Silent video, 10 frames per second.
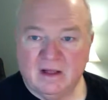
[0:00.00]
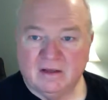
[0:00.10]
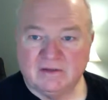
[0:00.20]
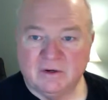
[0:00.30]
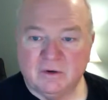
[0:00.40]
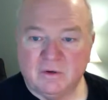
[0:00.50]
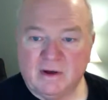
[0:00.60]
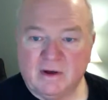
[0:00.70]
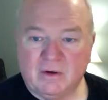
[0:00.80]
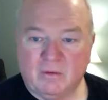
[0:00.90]

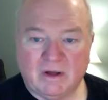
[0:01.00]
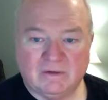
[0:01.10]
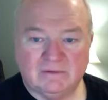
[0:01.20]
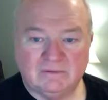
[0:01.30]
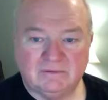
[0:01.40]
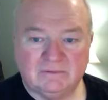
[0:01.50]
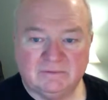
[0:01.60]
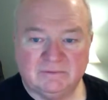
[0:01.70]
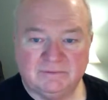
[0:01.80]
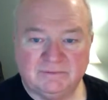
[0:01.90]
So what
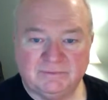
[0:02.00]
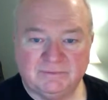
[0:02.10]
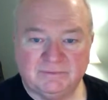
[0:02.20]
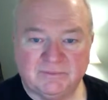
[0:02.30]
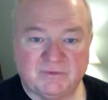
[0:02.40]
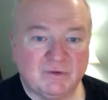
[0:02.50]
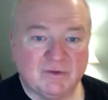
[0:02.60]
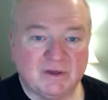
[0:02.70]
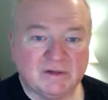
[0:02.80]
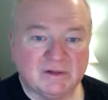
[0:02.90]
few
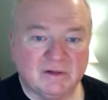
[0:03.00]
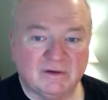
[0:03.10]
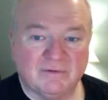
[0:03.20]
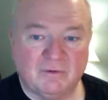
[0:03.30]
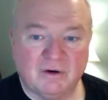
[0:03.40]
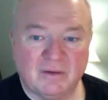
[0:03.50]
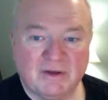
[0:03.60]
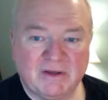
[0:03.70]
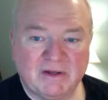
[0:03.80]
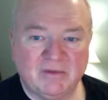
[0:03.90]
things to look for? I
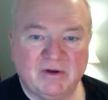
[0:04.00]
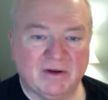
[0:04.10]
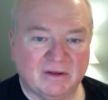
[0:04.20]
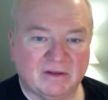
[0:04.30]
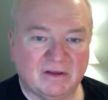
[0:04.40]
mean, come on.